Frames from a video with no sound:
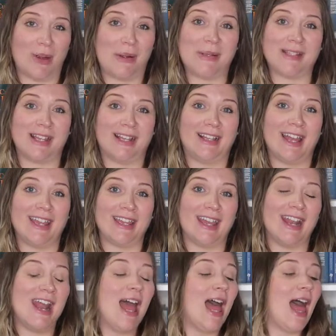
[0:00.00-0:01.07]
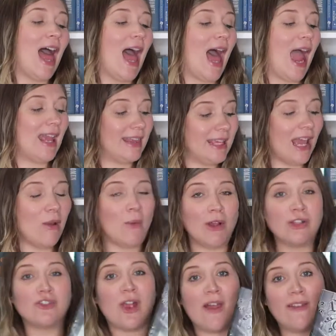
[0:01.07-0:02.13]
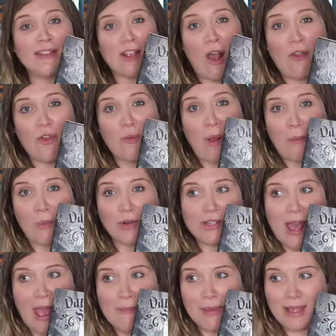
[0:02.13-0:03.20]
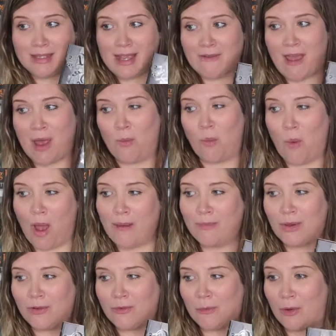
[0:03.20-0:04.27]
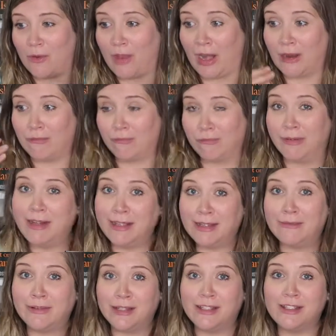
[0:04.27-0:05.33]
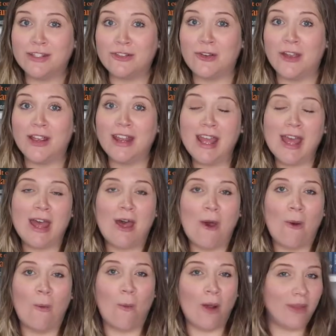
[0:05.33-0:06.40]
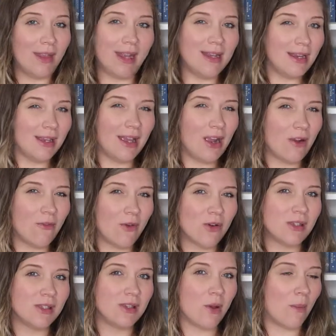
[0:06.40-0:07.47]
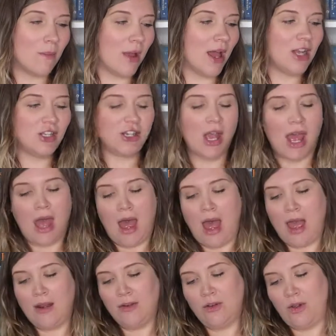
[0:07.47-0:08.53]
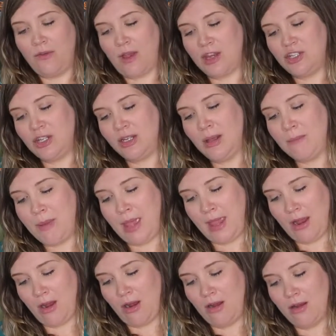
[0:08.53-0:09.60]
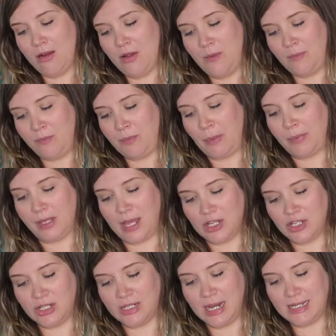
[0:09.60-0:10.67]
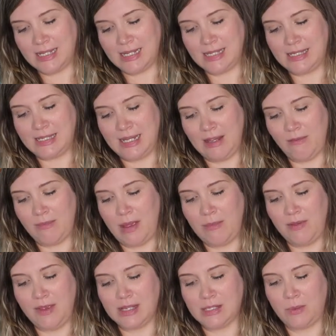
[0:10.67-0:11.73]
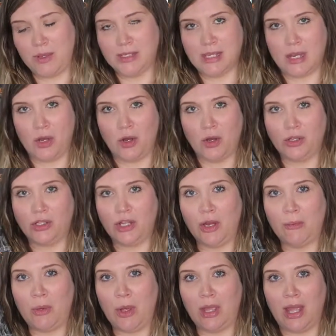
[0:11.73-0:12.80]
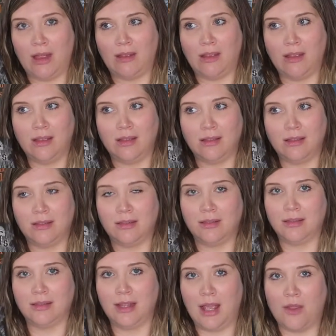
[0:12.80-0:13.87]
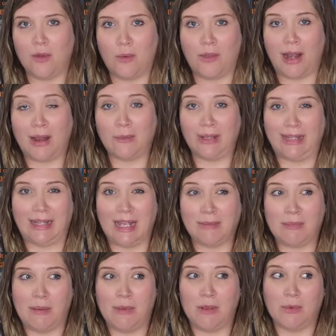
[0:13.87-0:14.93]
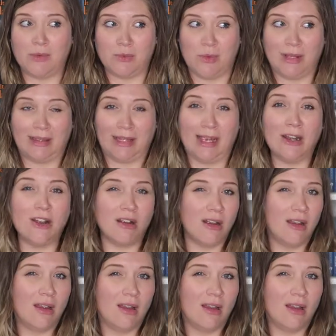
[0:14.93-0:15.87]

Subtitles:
I was gonna like it. I think I will try this author one more time because I've had one book from her that I really, really enjoyed, one that I didn't care for so much. I don't know if I should compare publication dates and see if maybe this was an earlier book and then the other one that I really liked, maybe it was written later.